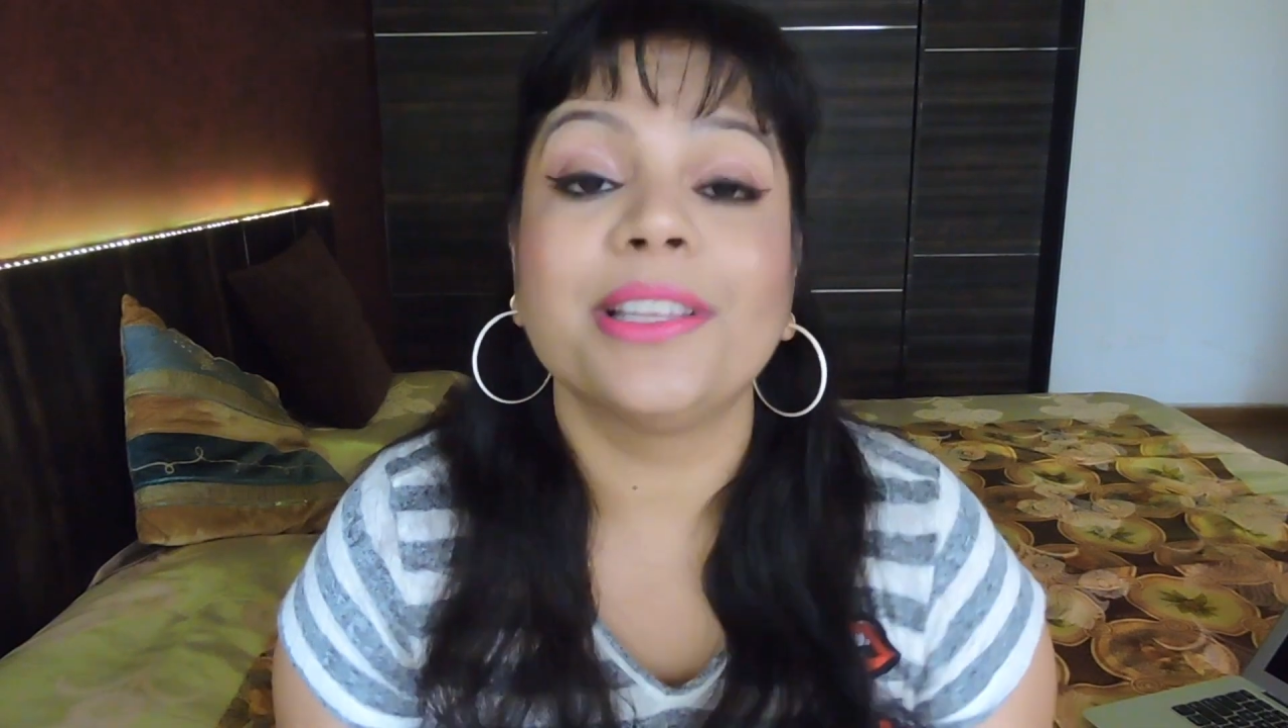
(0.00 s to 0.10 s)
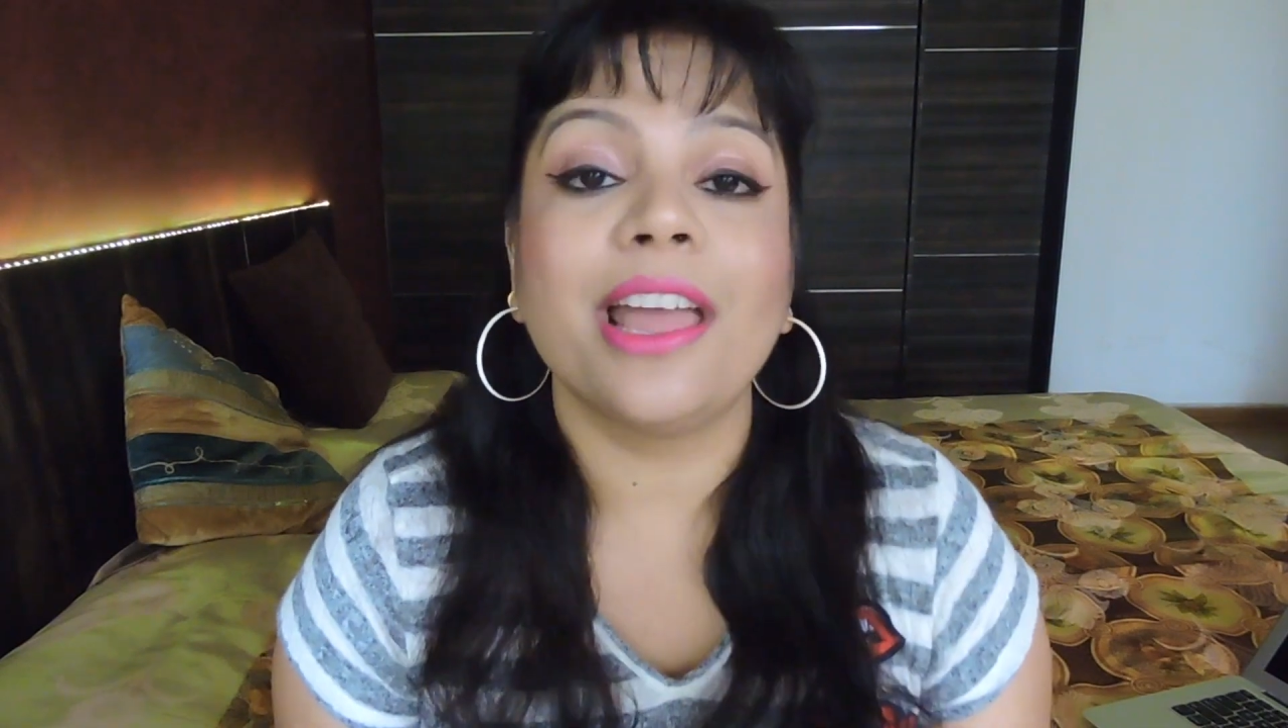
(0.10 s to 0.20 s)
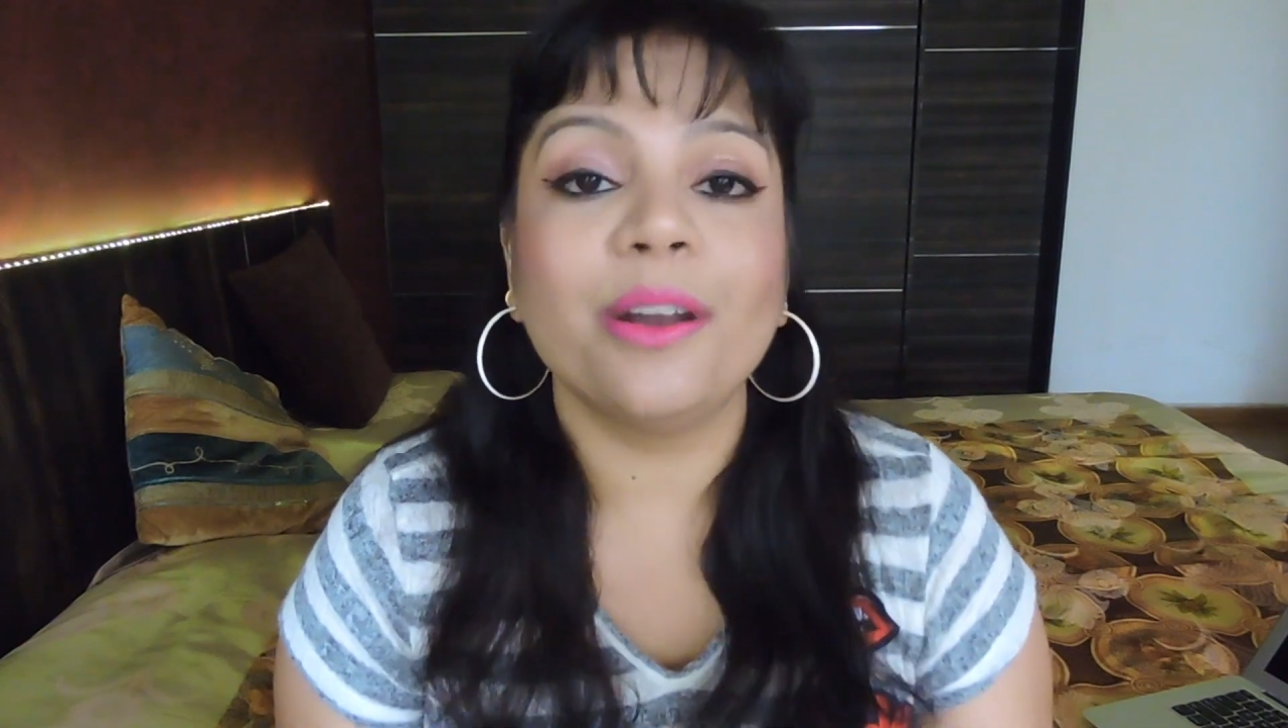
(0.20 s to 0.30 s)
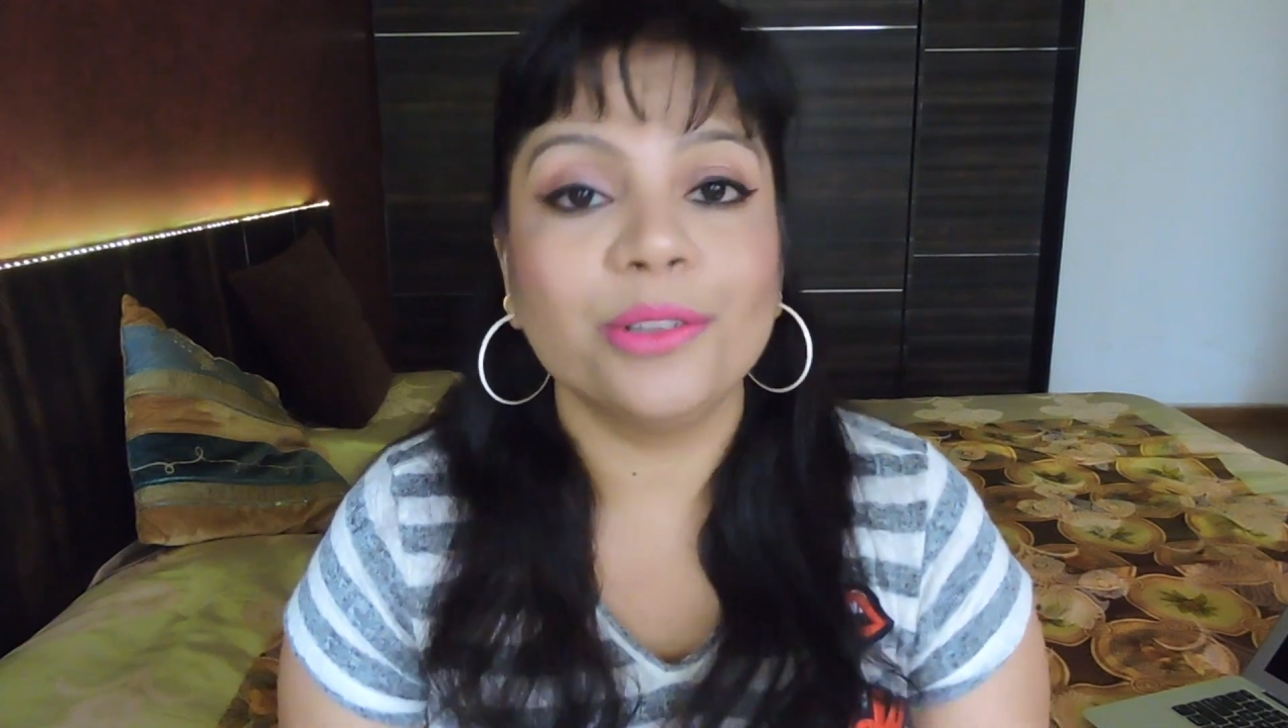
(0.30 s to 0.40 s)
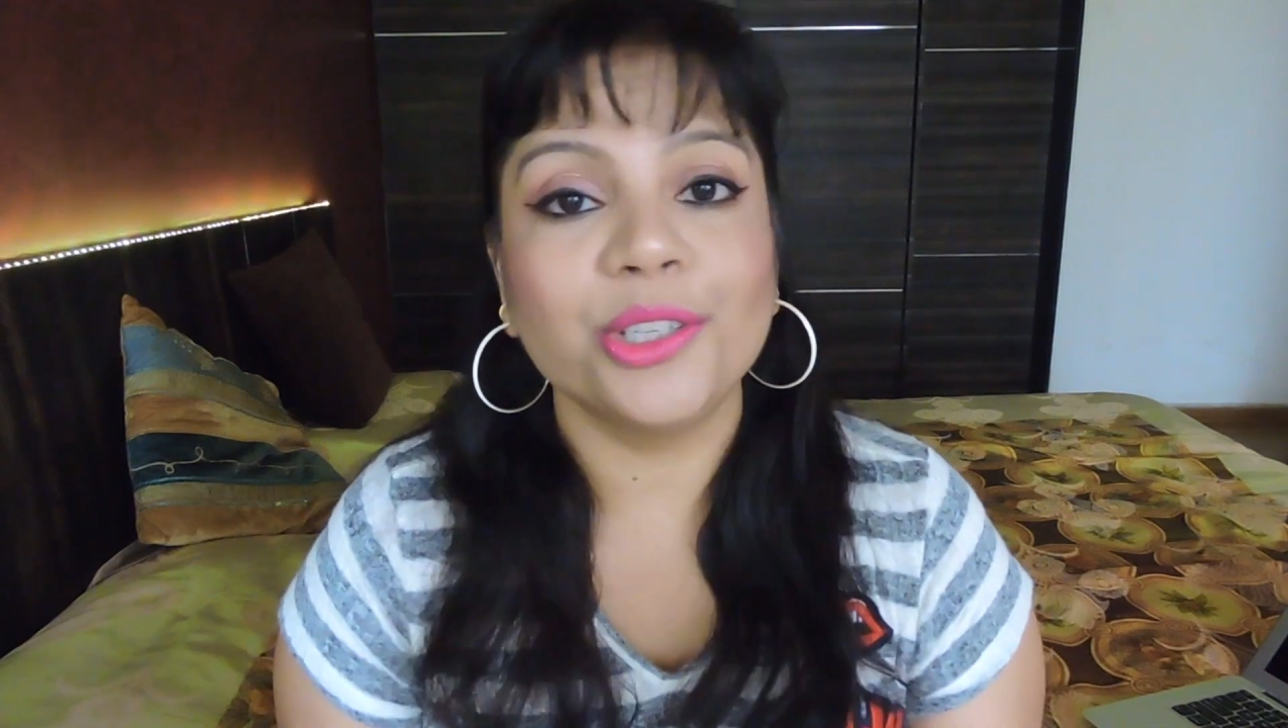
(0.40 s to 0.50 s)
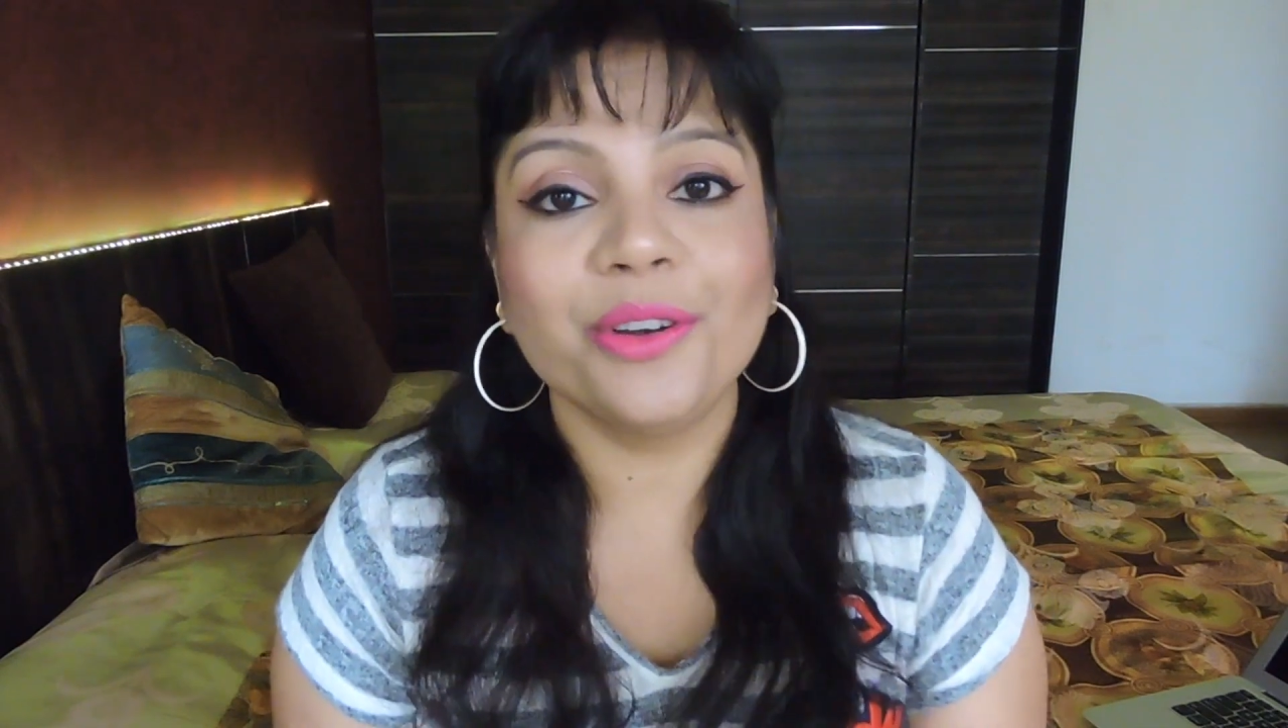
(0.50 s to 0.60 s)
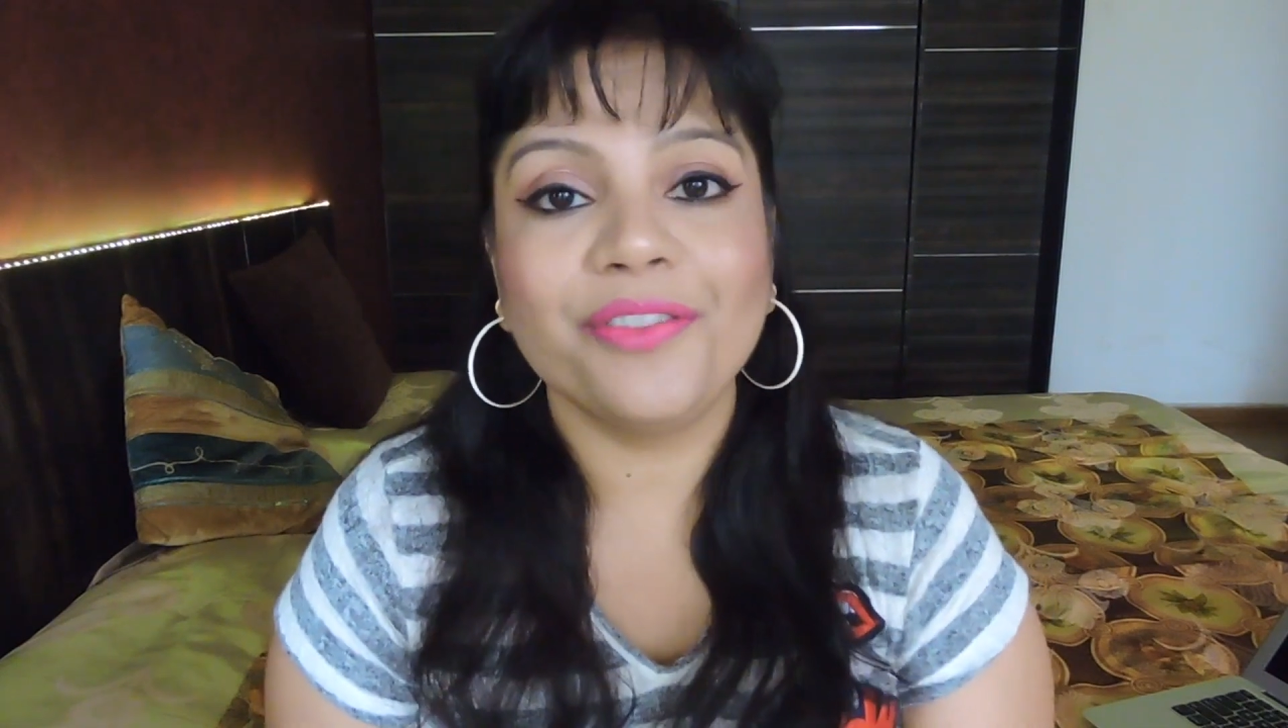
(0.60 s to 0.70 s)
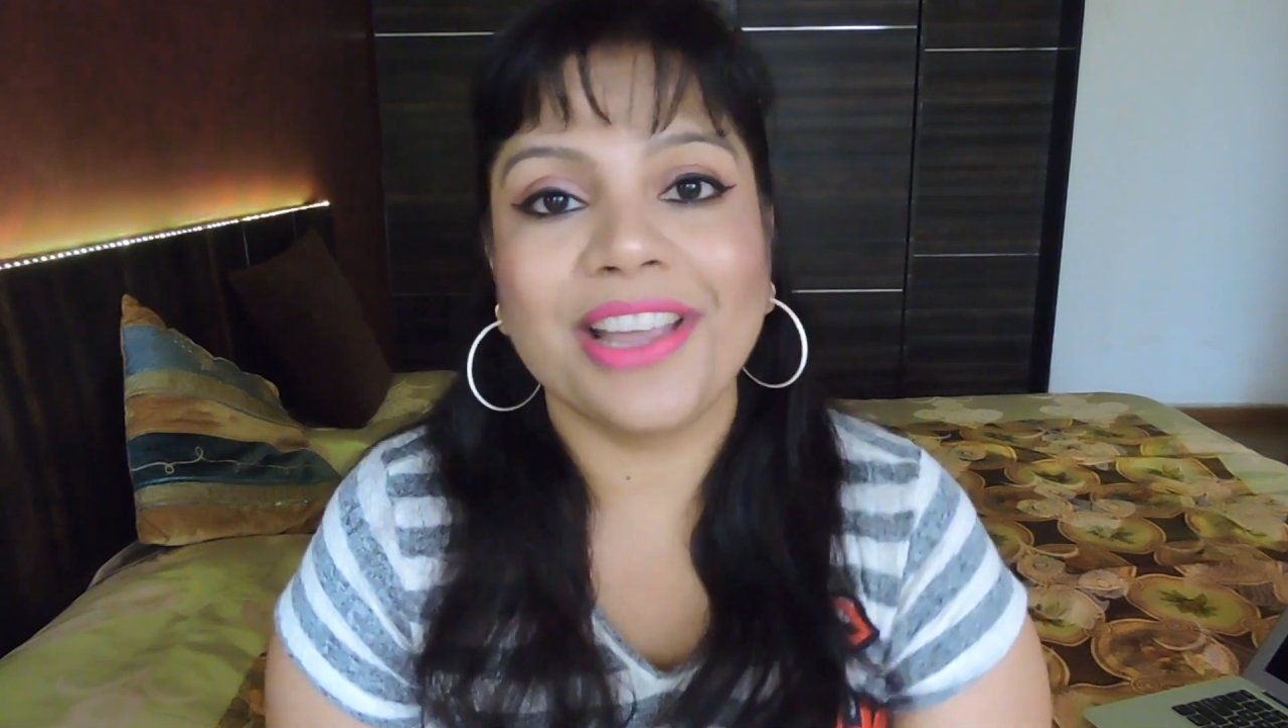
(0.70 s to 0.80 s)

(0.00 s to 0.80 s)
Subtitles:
And also don't